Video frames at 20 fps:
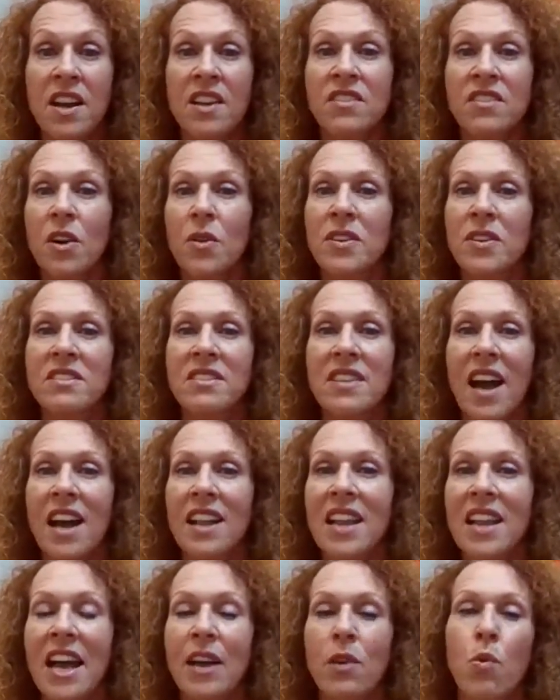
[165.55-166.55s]
So it's
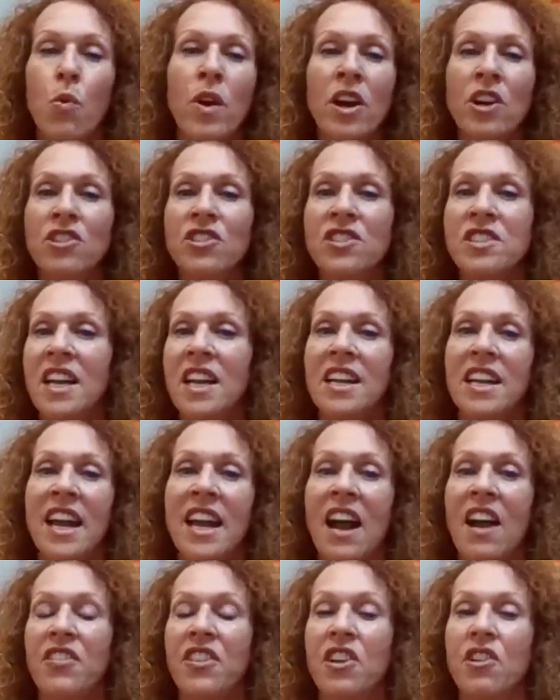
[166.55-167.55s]
not like we're standing
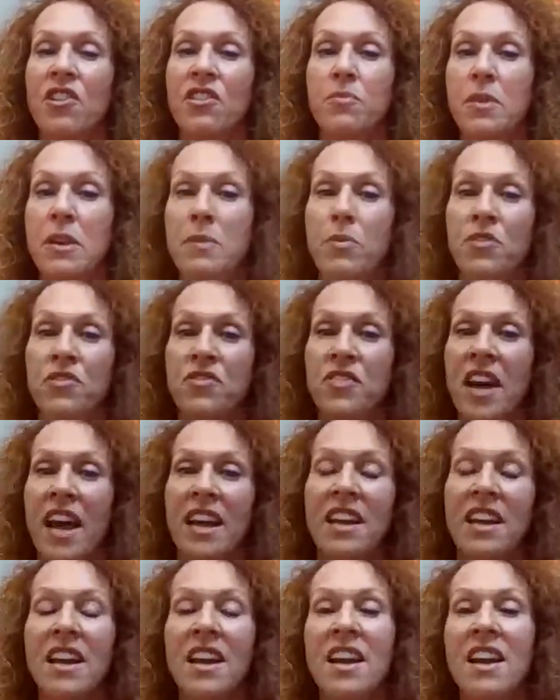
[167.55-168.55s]
out there as people
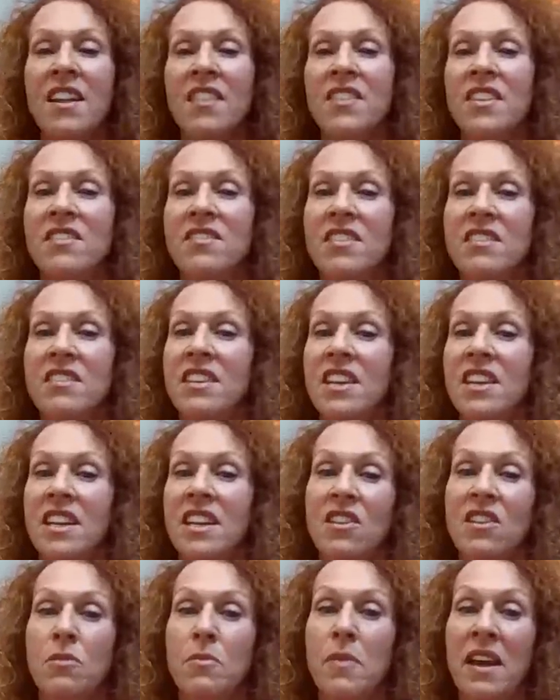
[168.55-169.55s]
saying this is an
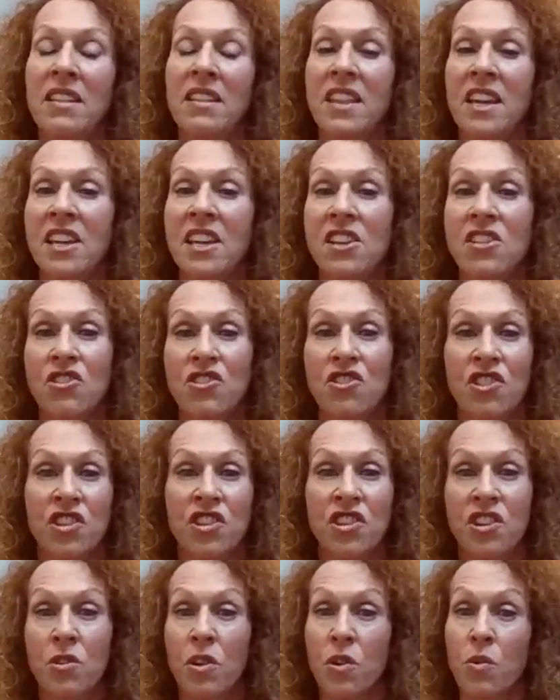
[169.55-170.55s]
inhumane thing and you
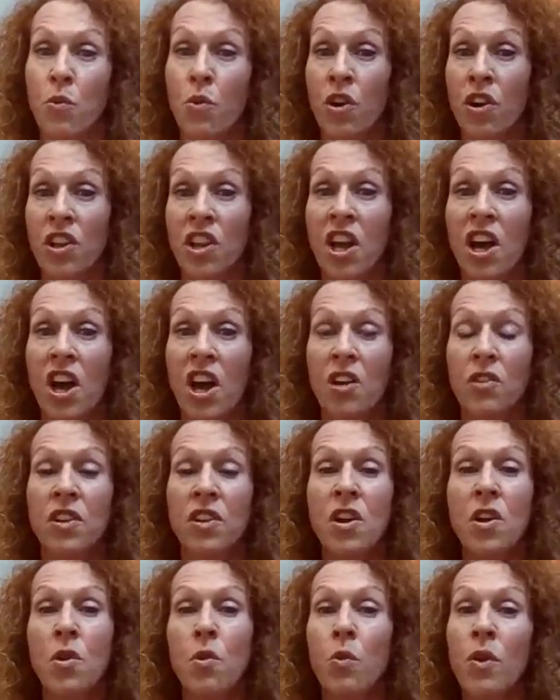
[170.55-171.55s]
shouldn't do it and we're alone.
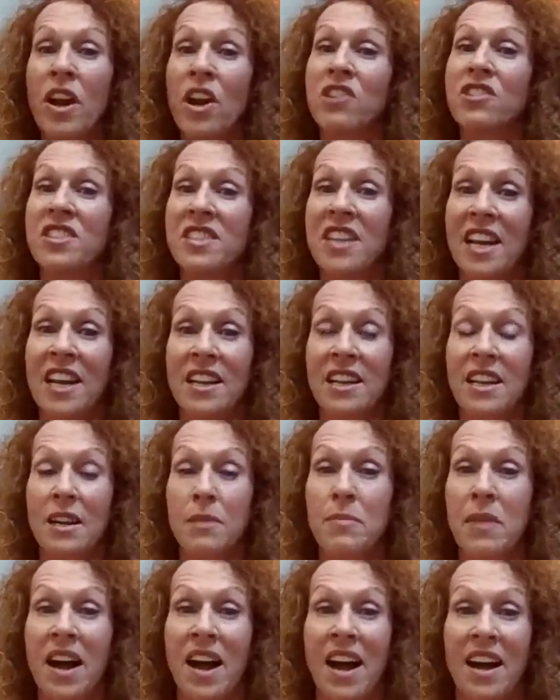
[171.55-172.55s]
We are
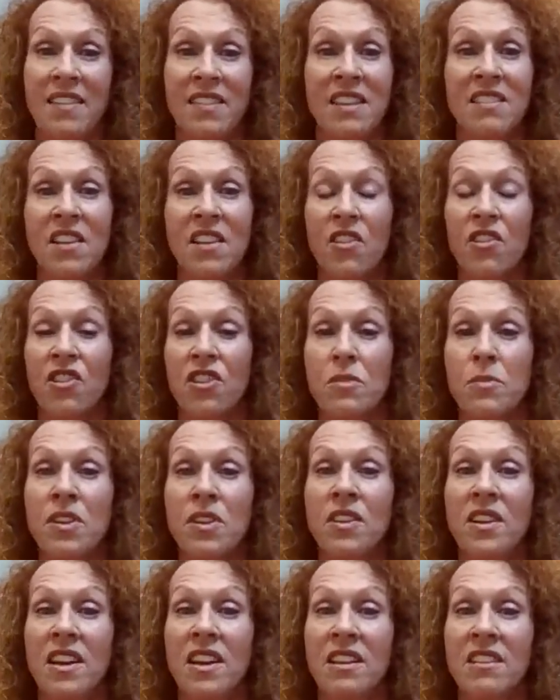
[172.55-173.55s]
standing behind these other
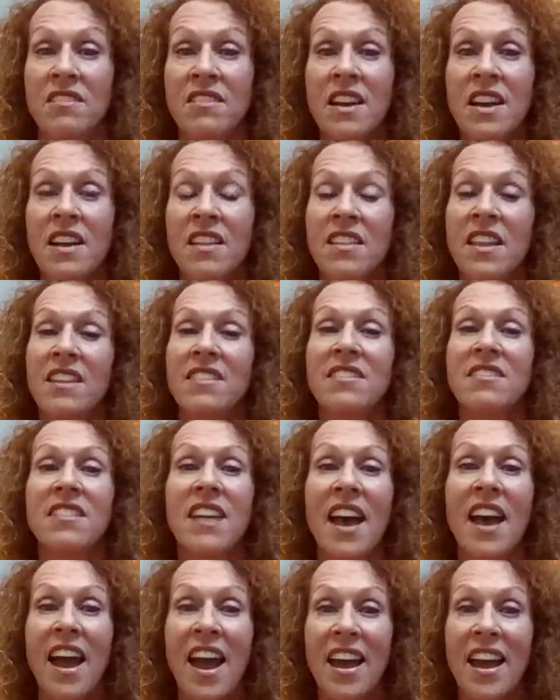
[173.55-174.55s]
communities that
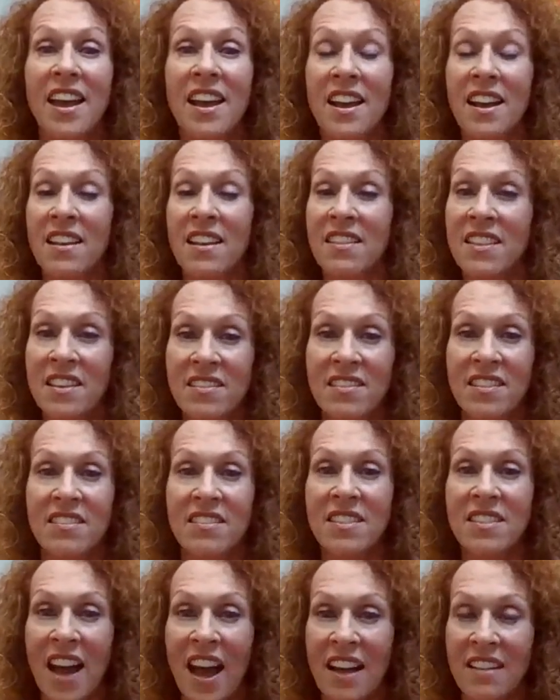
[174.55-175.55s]
say this
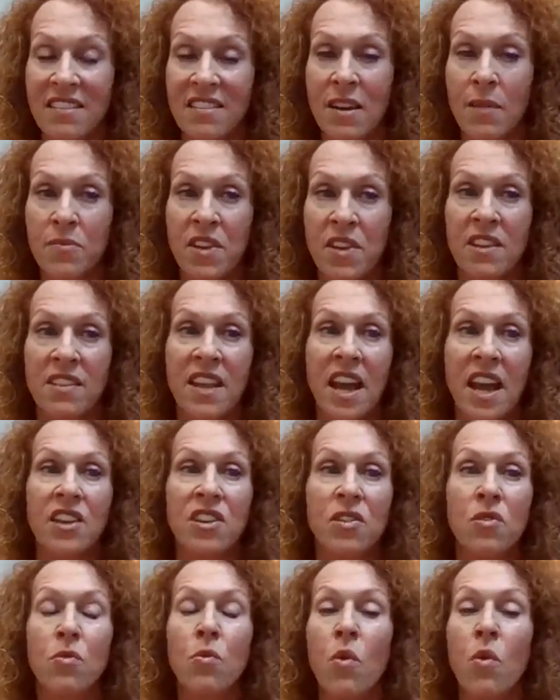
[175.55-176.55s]
is not something that
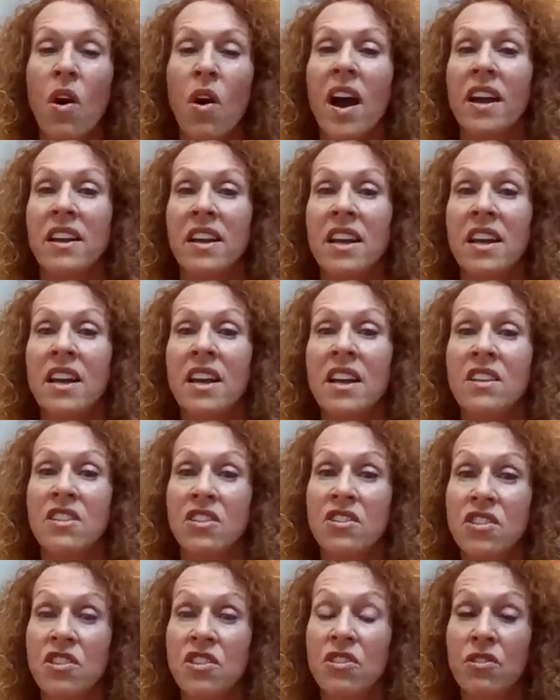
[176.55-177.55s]
you want
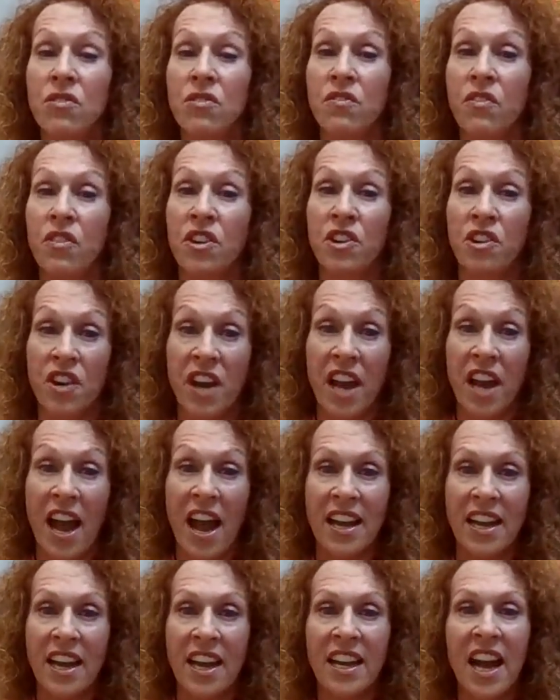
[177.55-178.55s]
to do for your
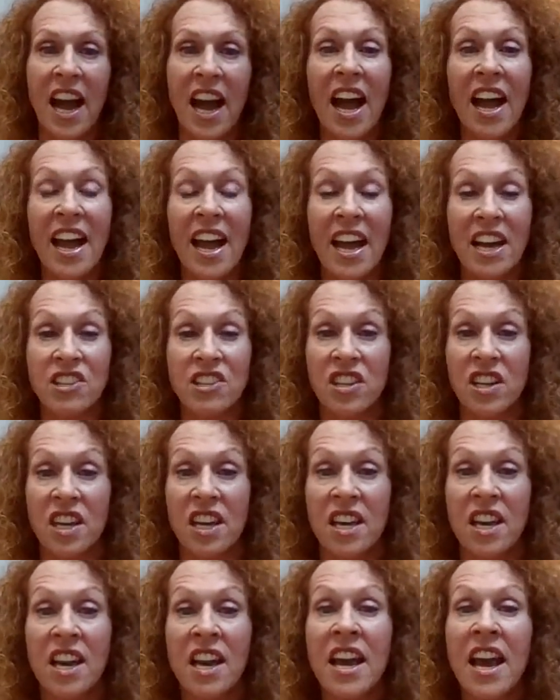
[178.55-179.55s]
cat. And I
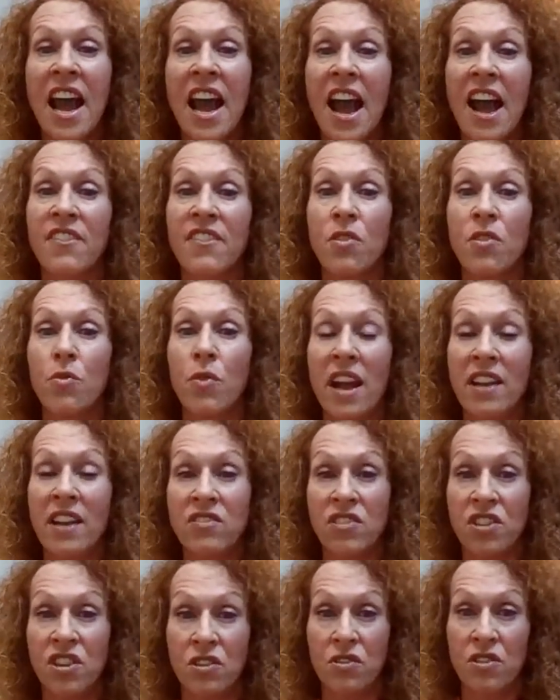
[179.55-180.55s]
actually have a
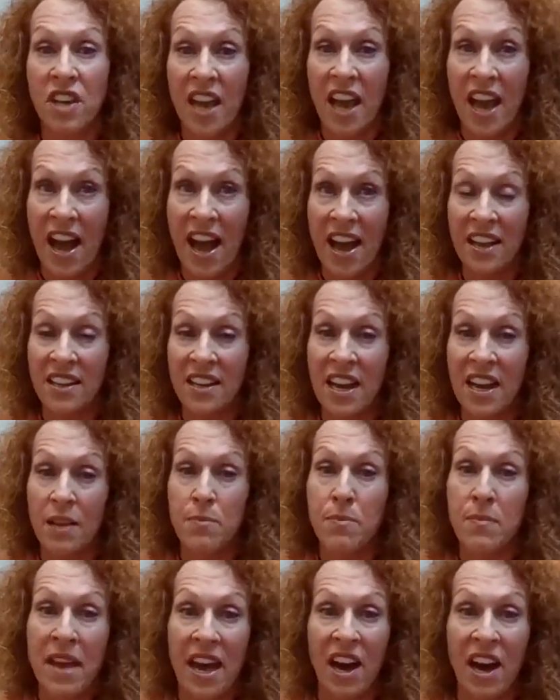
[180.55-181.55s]
rescued cat
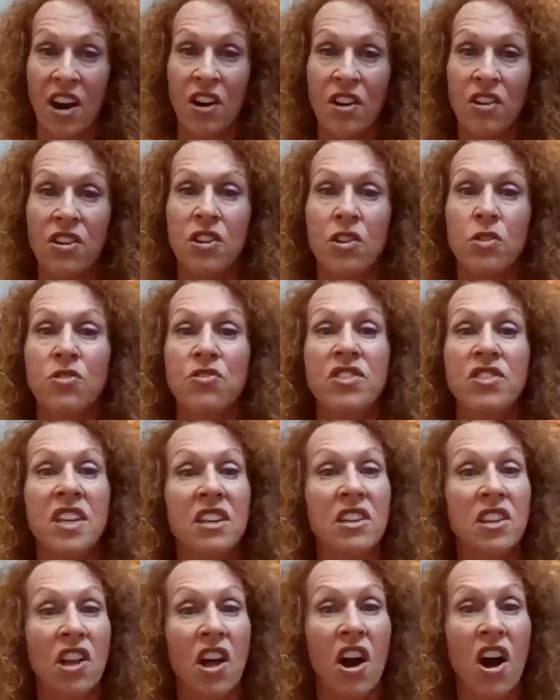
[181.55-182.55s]
named Mel who's
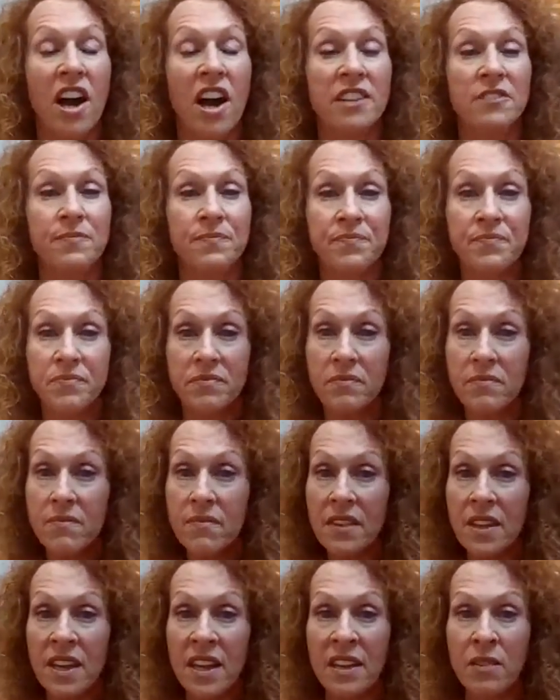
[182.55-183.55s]
declawed.
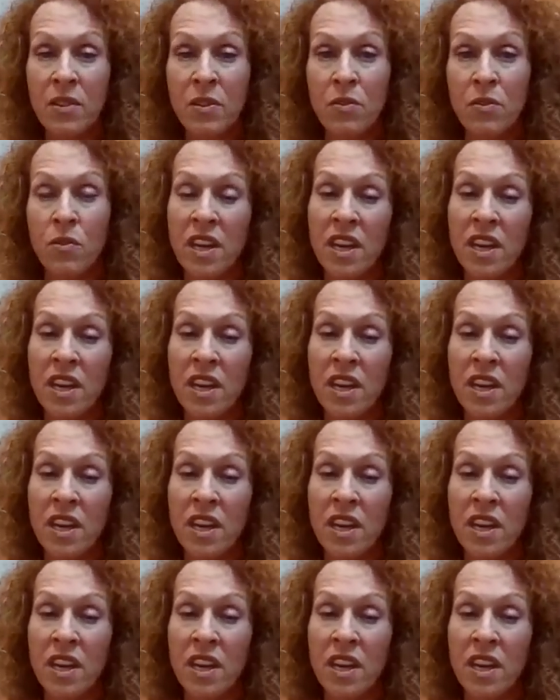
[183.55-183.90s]
And